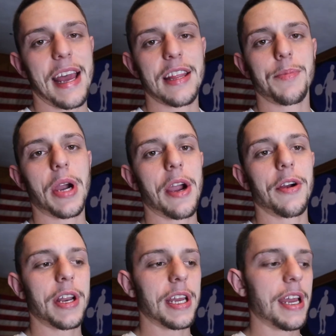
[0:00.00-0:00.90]
that the
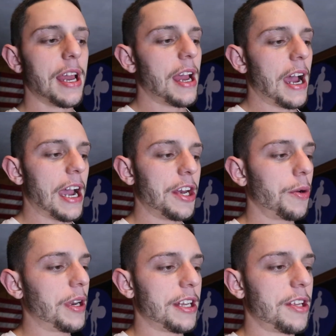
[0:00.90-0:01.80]
priority. I
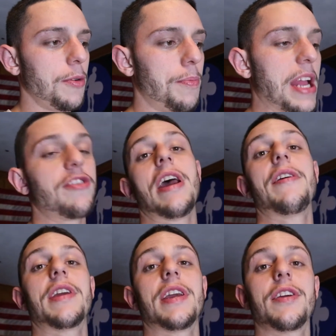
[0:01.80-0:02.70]
don't need to bench
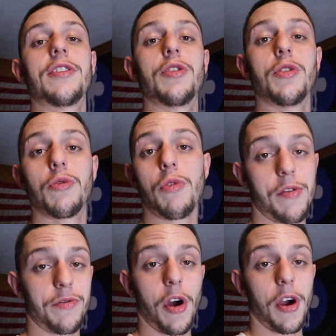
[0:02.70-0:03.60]
heavy to
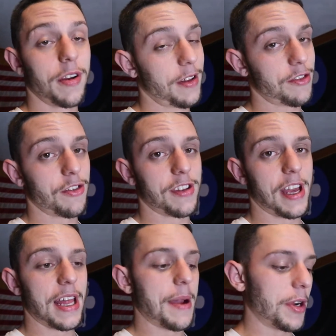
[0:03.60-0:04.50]
run far. Let's just
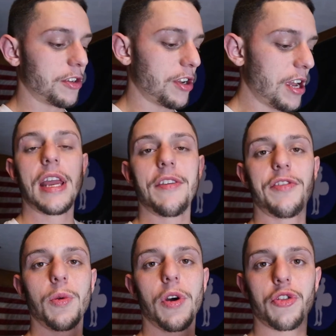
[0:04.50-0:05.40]
say that much.
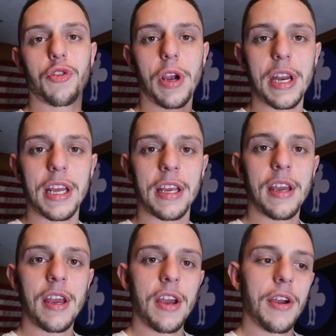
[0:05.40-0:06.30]
If you are training
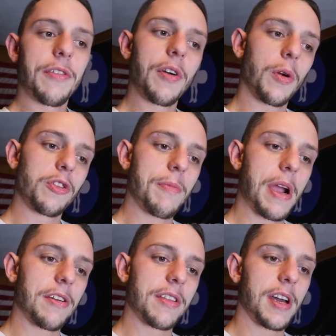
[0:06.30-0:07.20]
for
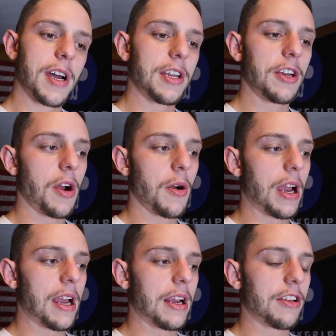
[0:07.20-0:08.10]

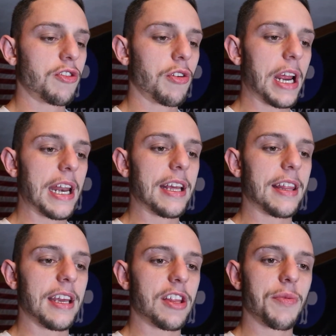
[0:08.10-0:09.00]
ultramarathon, training
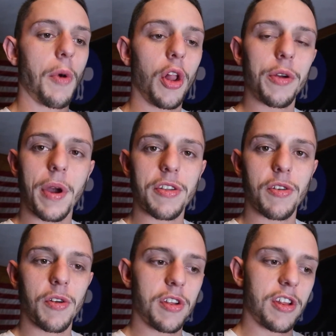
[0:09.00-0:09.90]
the smaller
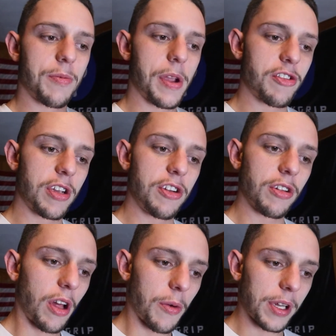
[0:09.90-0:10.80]
muscles, especially in
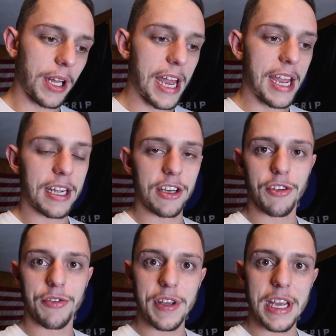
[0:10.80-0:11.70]
your lower leg and
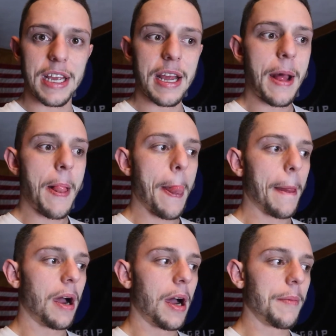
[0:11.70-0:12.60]
your feet,
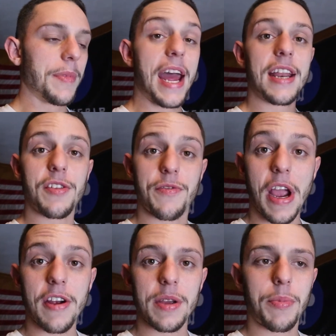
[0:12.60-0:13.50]
that is
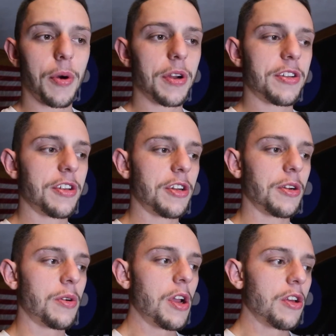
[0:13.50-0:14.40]
very important to
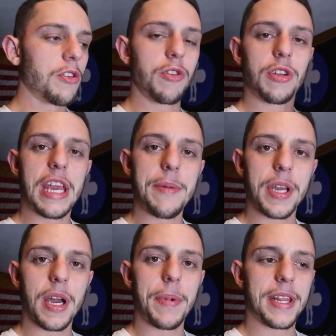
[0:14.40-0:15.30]
do. So
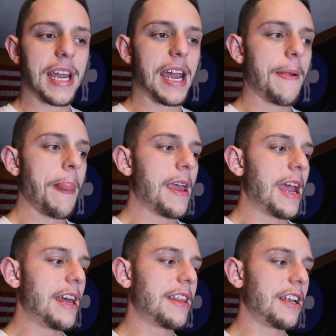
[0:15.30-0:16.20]
keeping up at that,
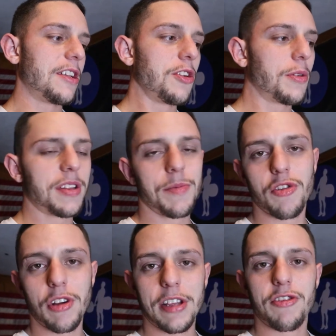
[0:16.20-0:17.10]
and then doing some
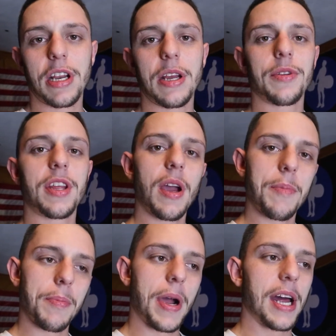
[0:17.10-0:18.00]
strength training with the
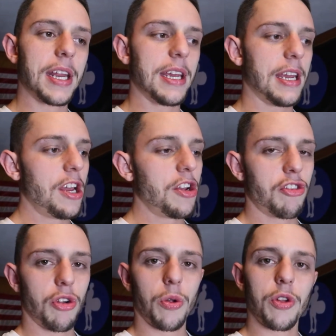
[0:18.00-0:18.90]
upper body,
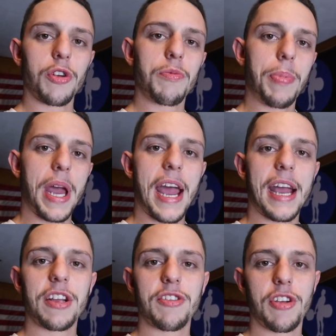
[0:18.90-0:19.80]
shoulders,
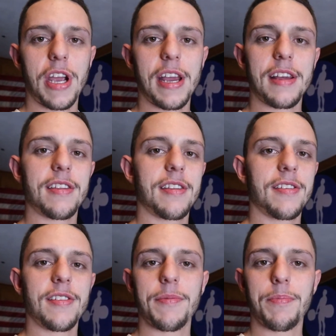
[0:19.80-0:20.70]
back,
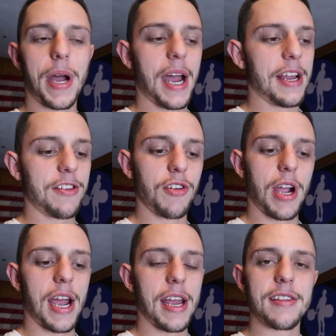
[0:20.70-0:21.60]
chest, buys,
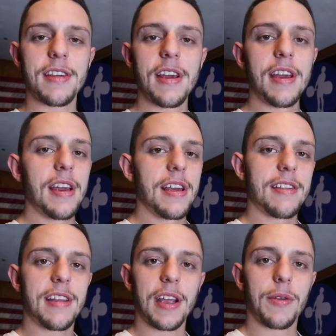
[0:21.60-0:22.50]
tries.
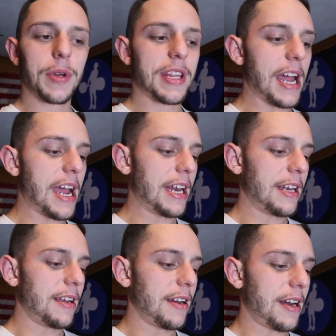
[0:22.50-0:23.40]
Stick with
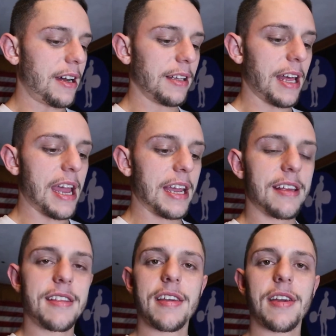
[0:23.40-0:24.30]
that.
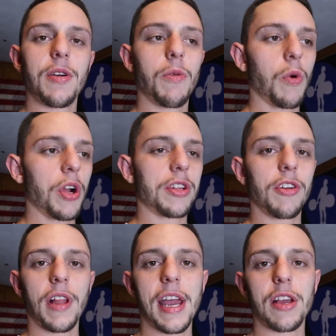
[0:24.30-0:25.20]
Legs, work
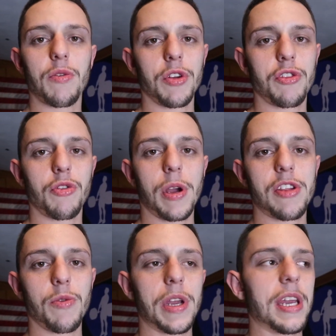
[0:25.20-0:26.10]
your legs once or
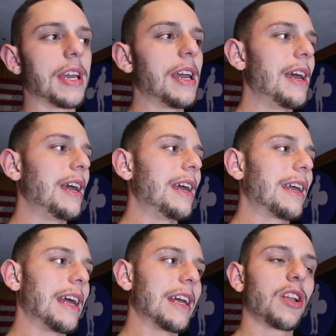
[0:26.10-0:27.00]
twice a week.
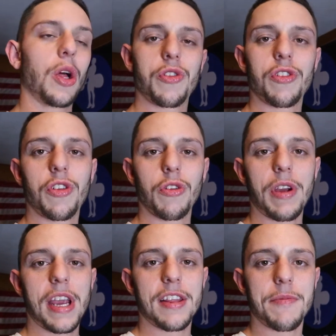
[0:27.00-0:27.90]
Getting closer to the
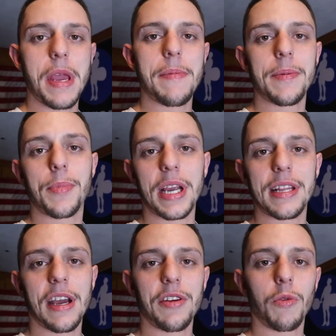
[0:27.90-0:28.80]
race, maybe bring
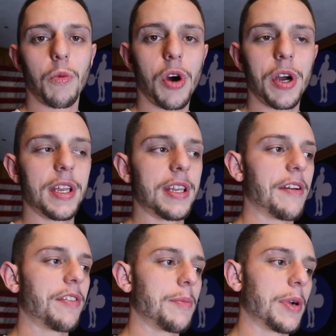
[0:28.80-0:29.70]
it down to 1.
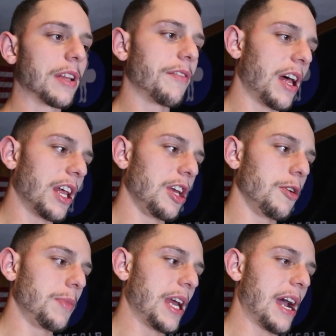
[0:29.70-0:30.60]
Definitely bring the
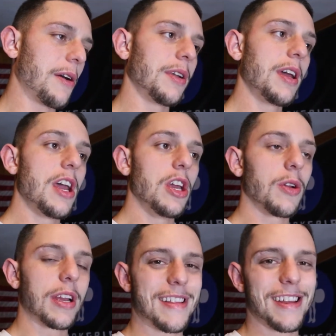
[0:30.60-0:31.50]
volume down.
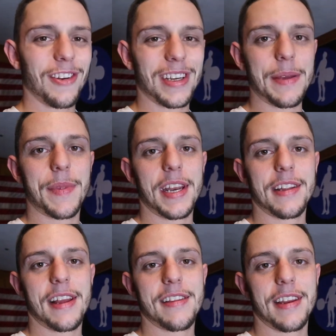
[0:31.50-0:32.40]
You could still keep that
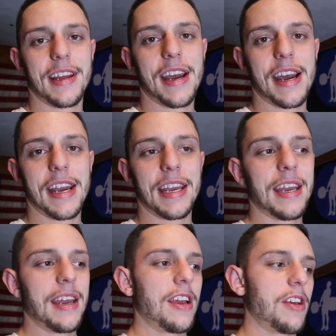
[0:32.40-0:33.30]
intensity high
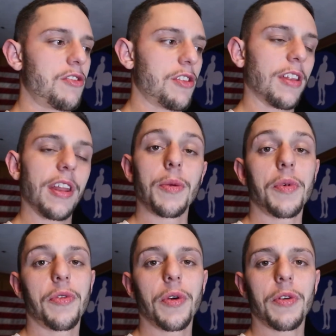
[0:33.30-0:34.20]
just a little
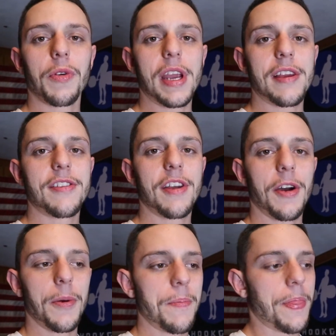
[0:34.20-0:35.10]
before the race.
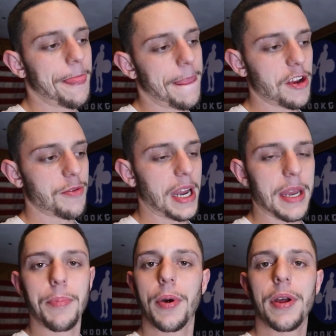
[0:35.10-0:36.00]
So there's my
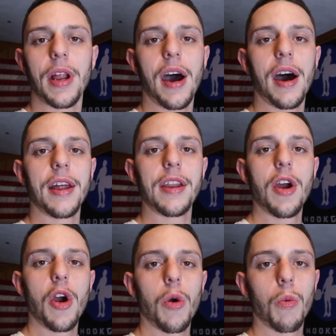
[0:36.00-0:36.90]
input on
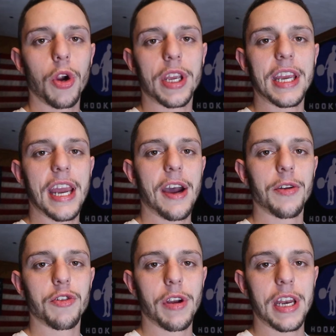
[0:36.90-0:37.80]
working
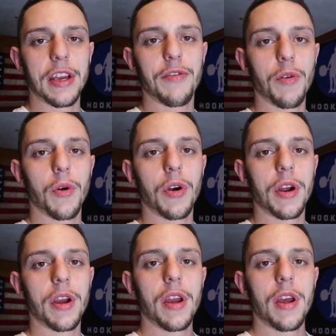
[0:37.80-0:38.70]
out, training for
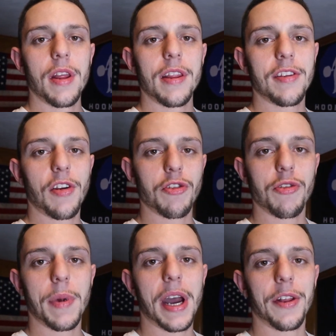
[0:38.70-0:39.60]
this
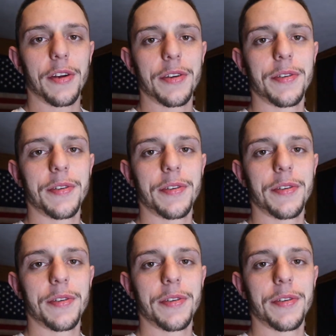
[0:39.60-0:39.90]
100-miler.